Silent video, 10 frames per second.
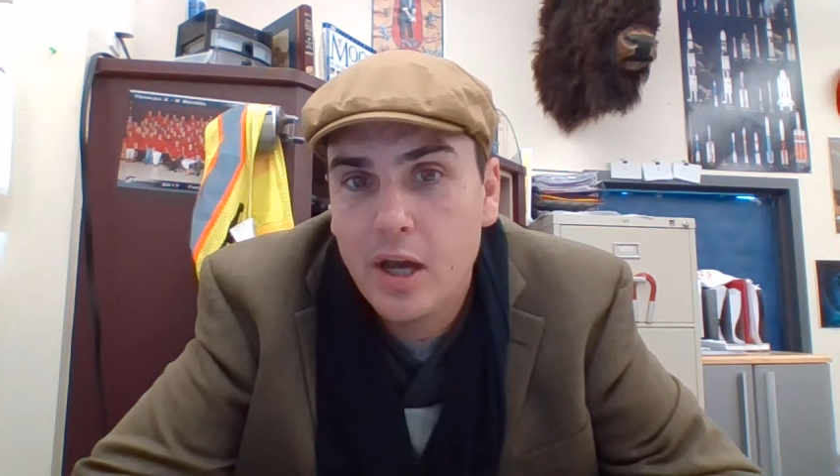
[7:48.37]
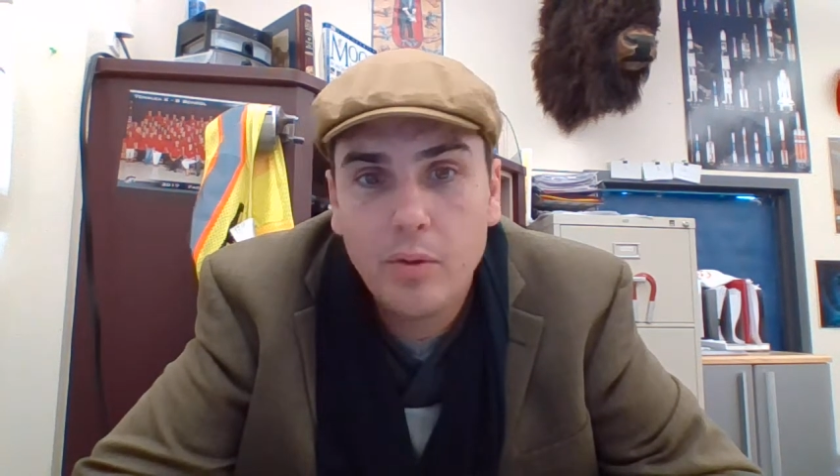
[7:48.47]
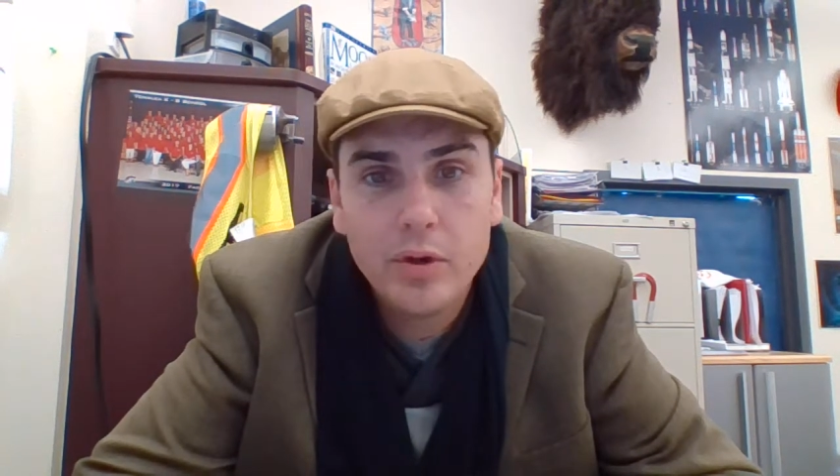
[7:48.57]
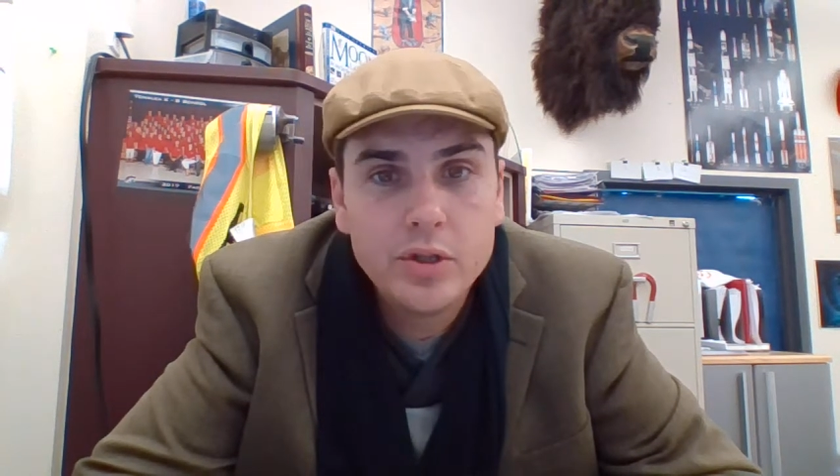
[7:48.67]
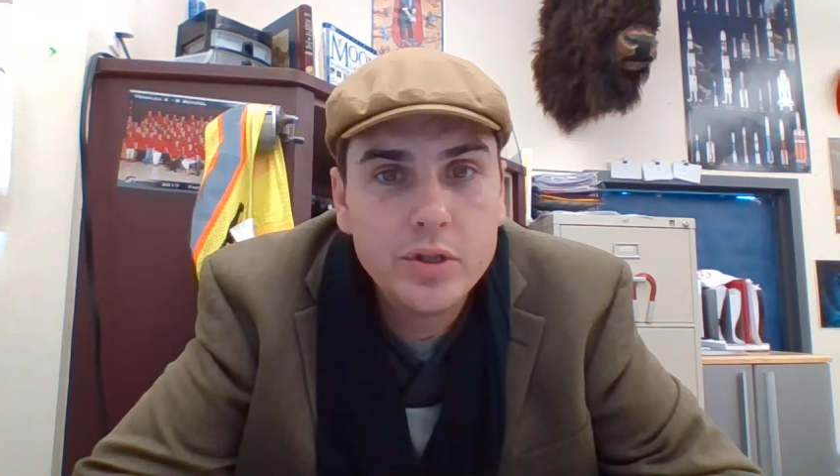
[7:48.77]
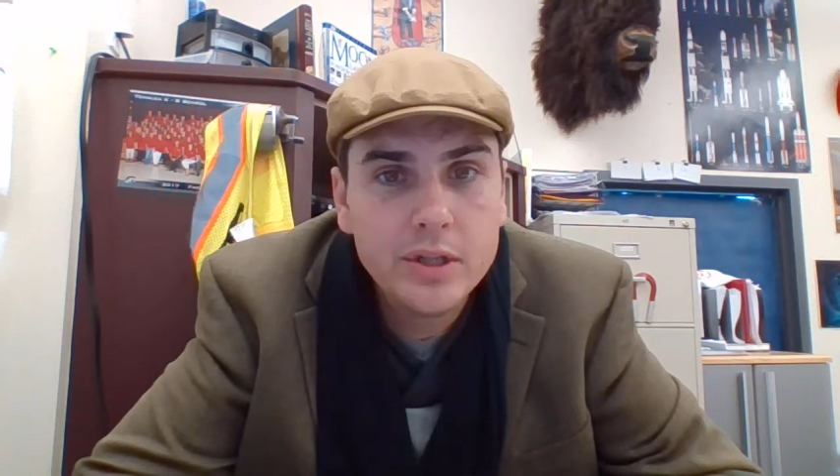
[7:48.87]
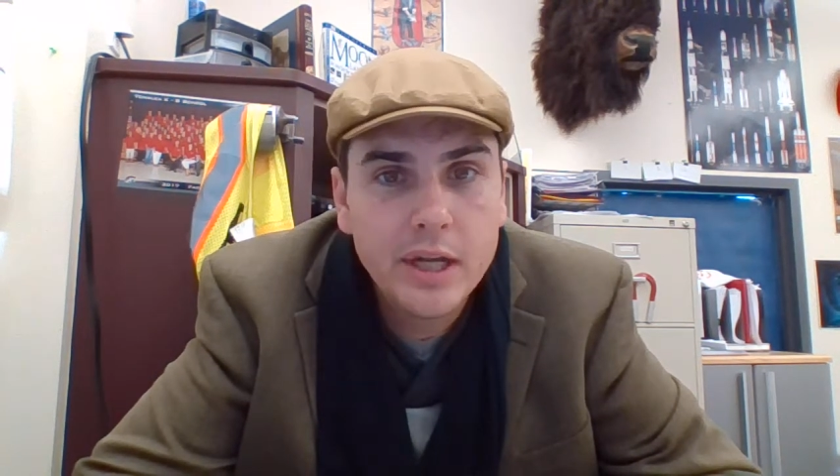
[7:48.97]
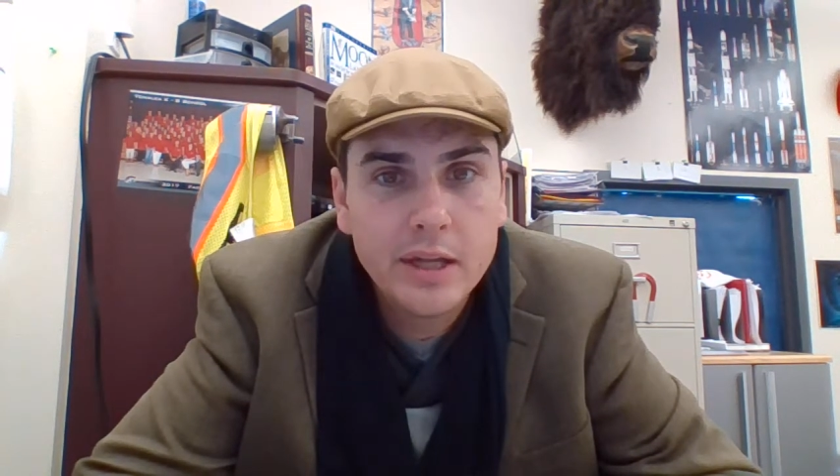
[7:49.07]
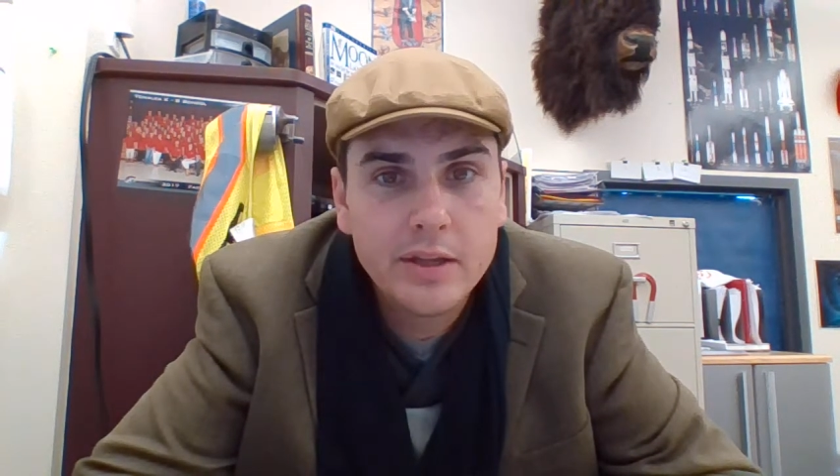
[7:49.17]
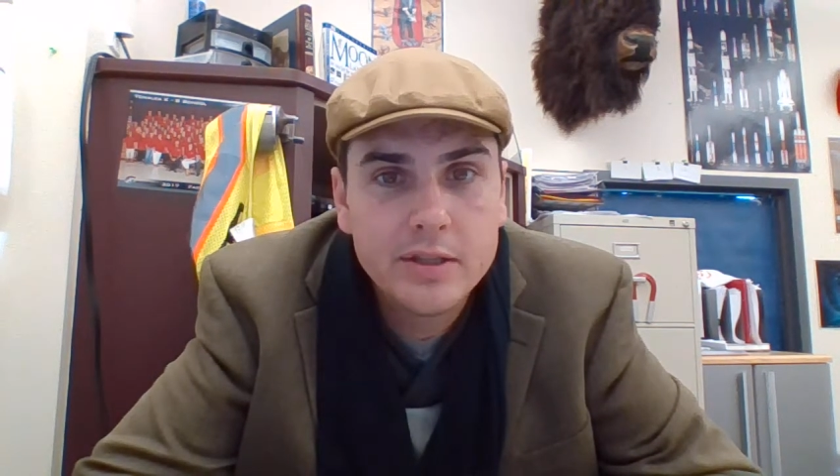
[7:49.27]
want you to
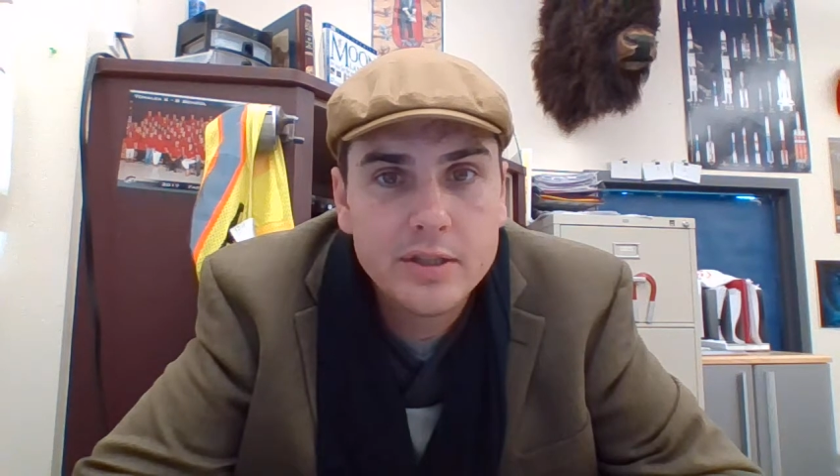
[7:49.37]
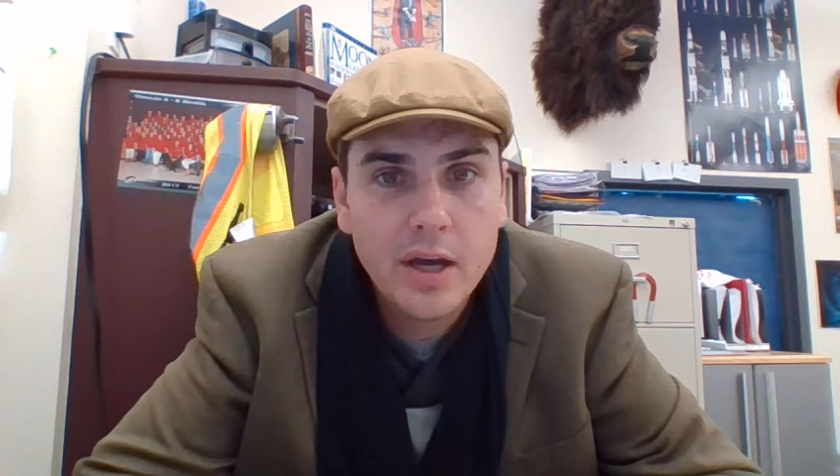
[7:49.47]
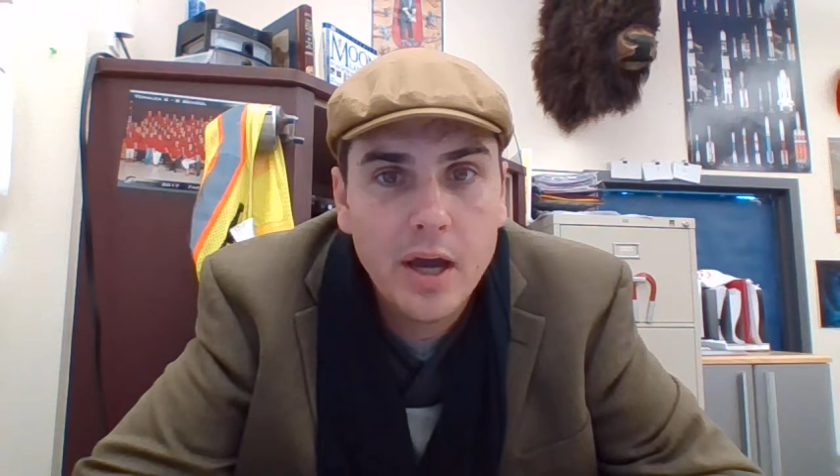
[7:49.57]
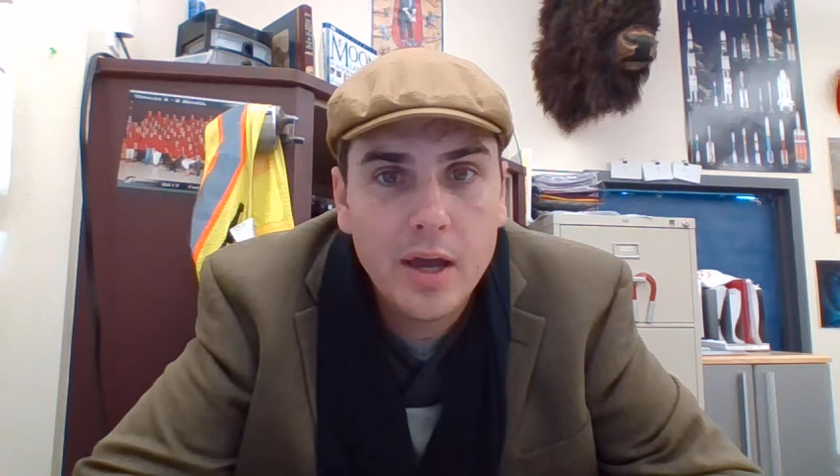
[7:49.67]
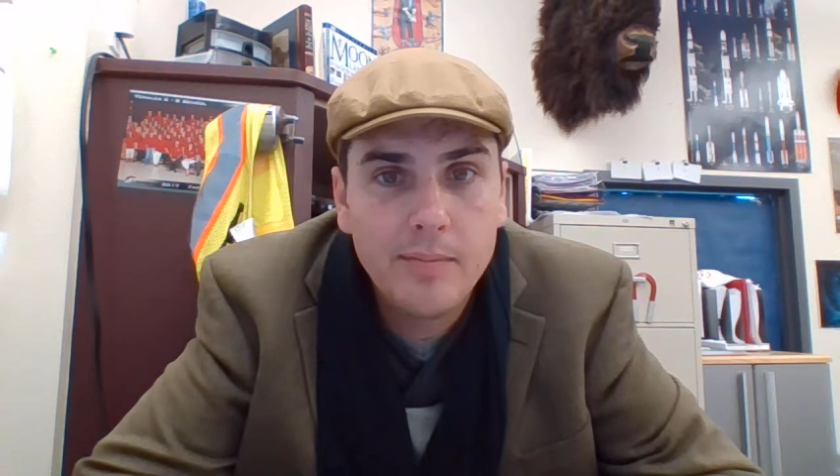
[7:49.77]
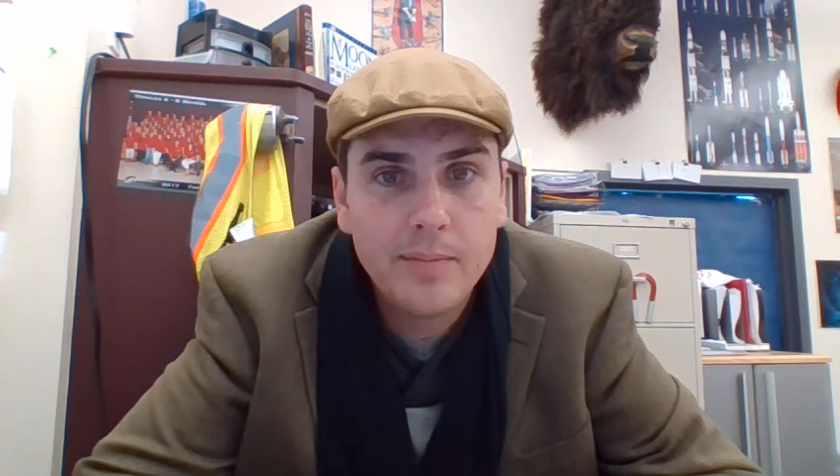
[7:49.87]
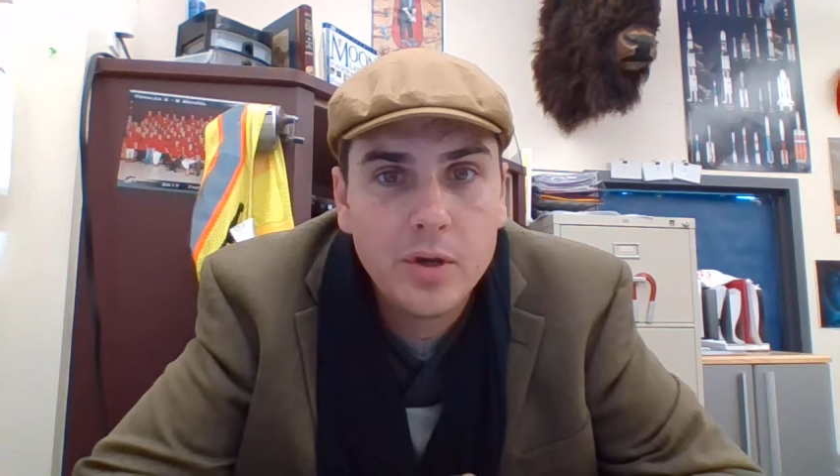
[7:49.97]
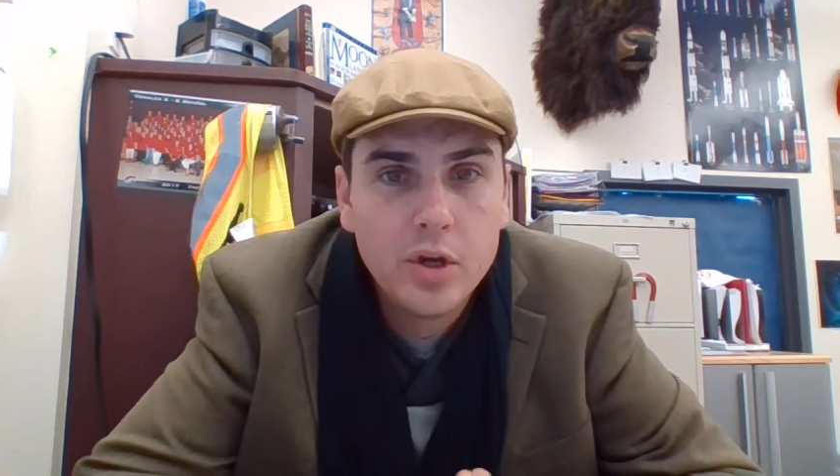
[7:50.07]
take this time